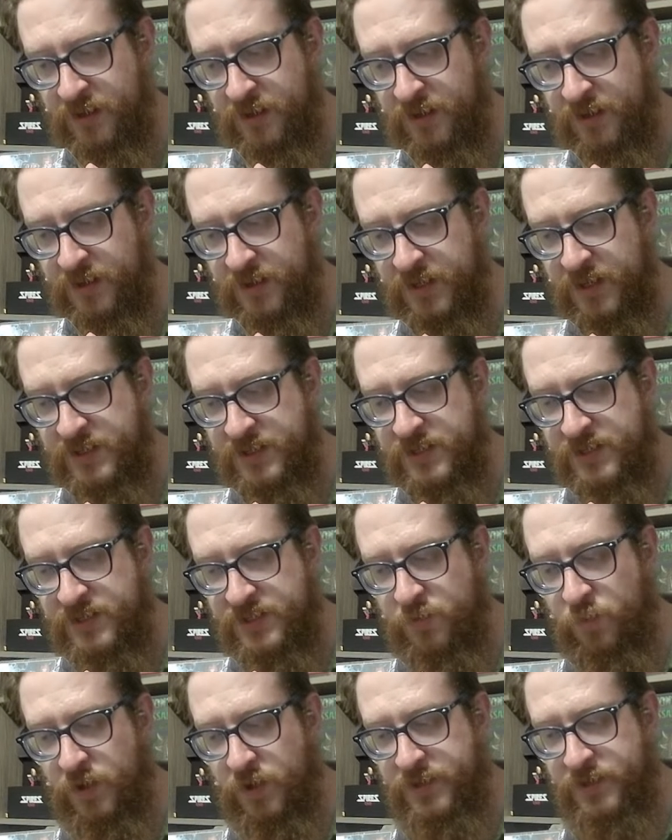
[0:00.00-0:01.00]
takes it to
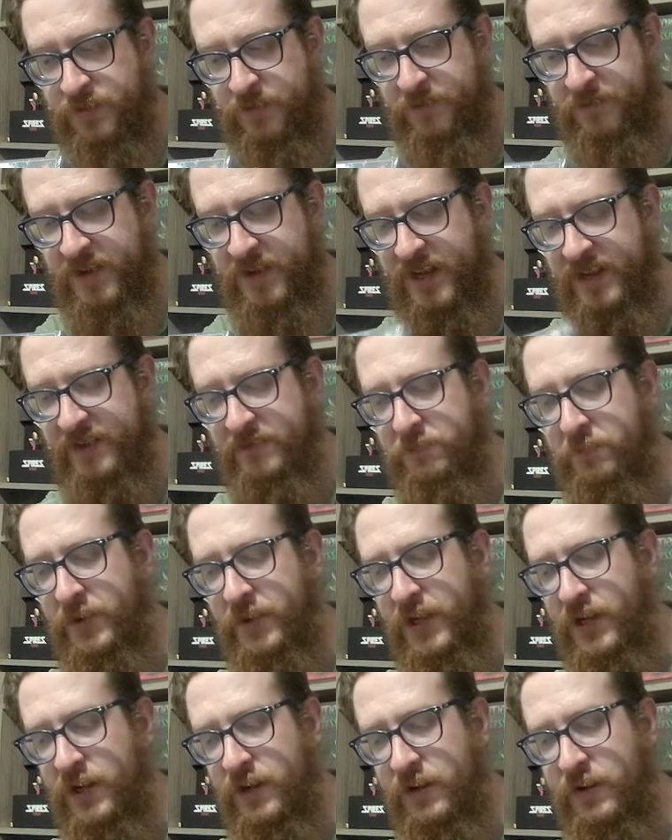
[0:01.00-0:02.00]
1 to 5
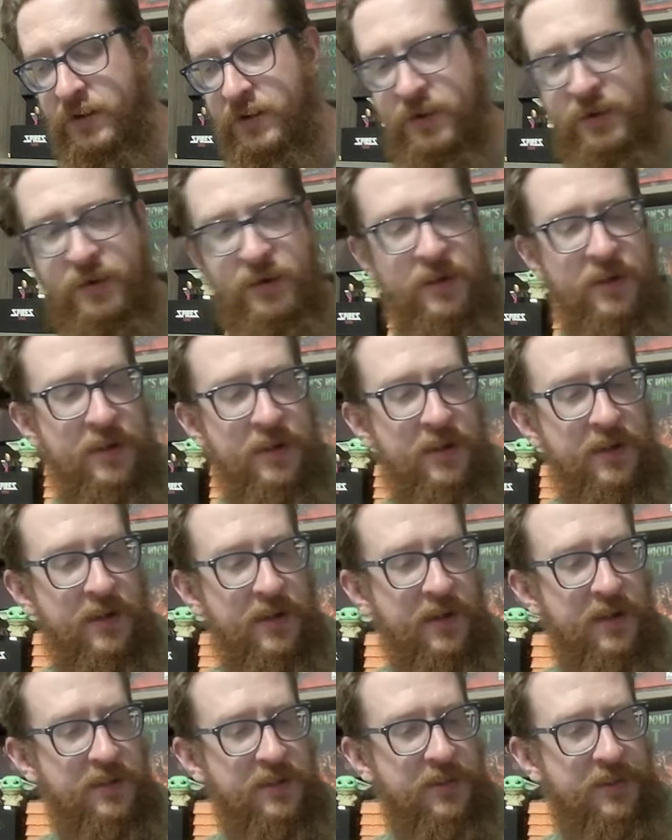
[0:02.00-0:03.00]
player.
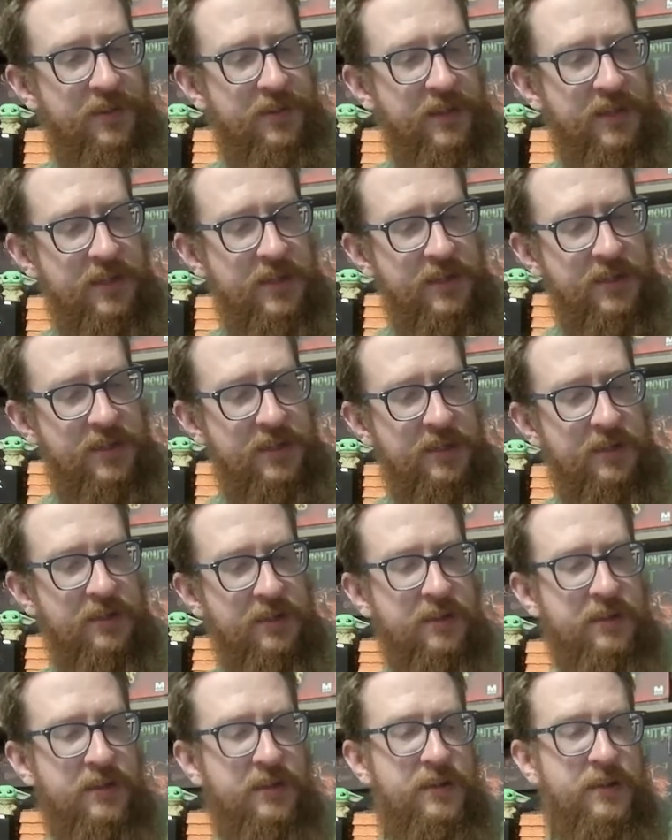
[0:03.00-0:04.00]
And then
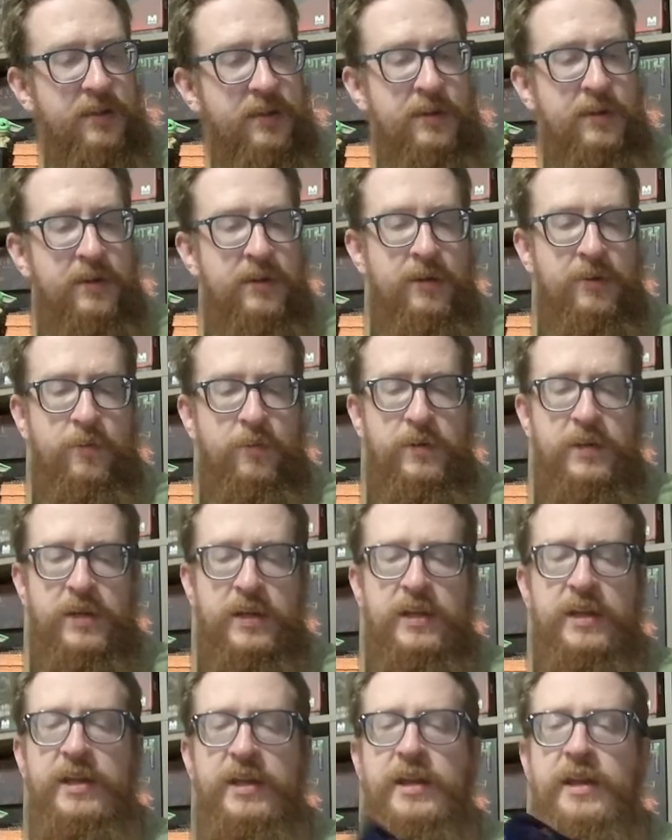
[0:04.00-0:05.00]
what you
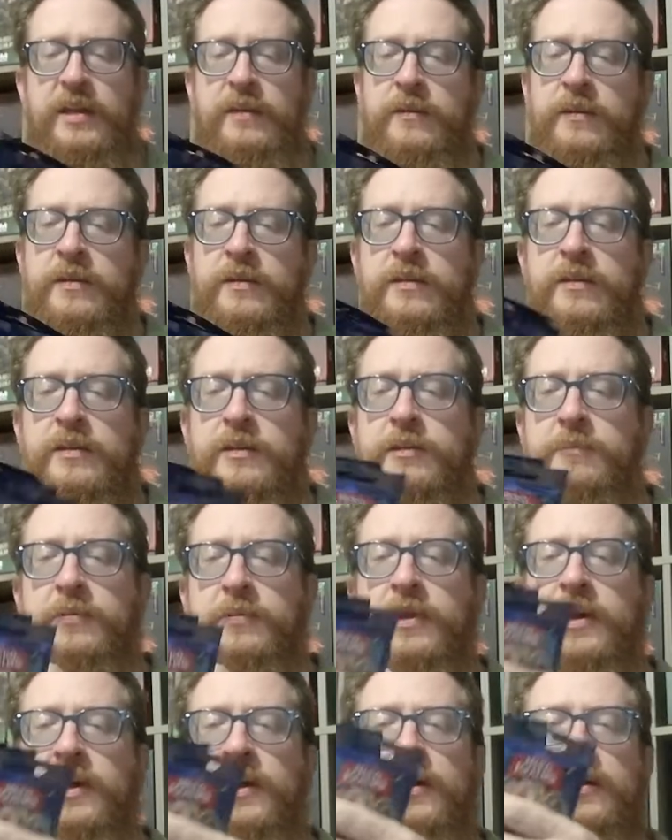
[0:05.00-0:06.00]
need to
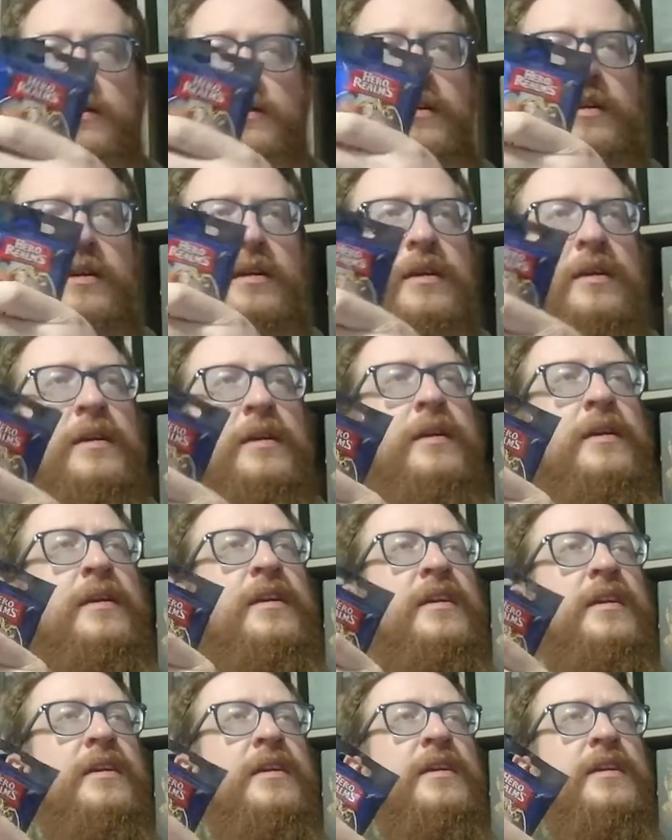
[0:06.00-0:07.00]
play it
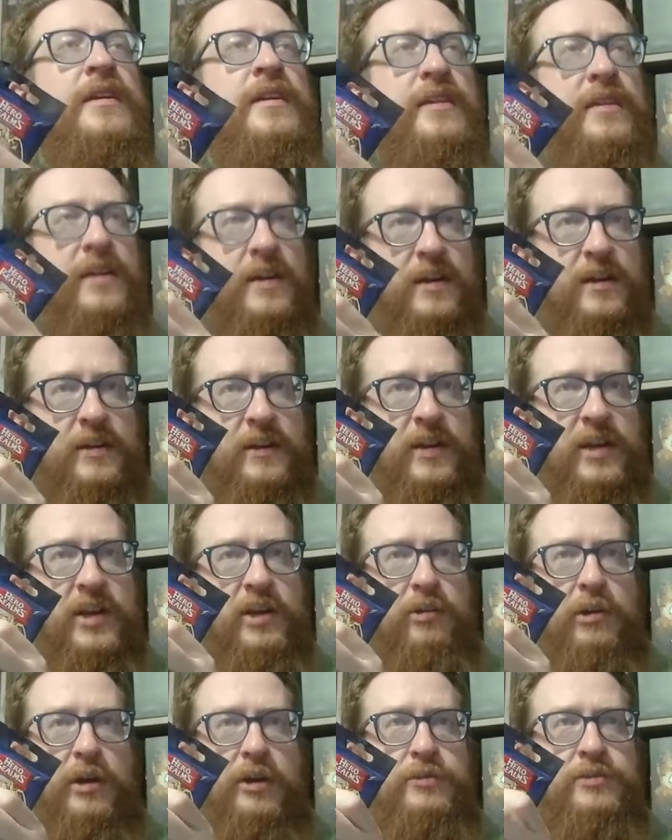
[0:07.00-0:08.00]
are
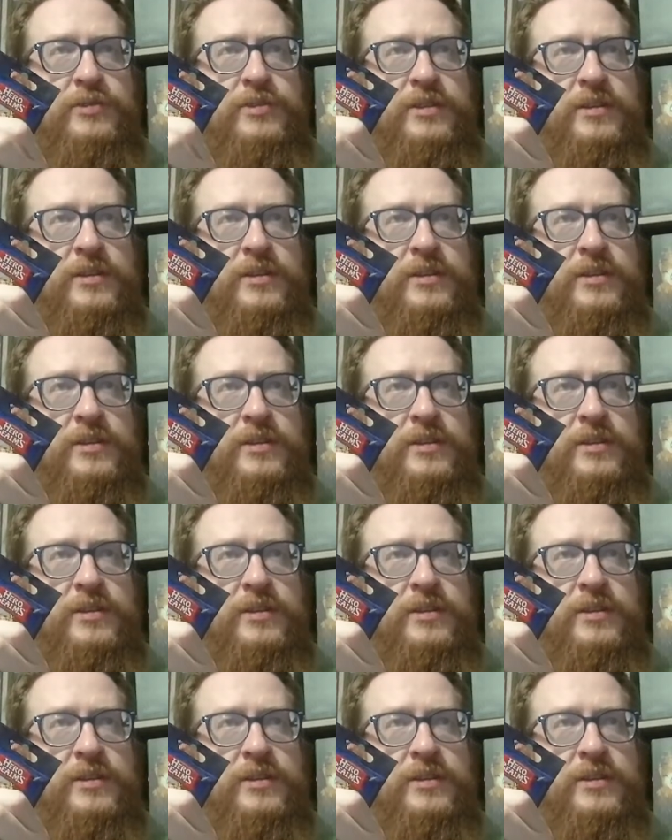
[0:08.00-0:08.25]
heroes,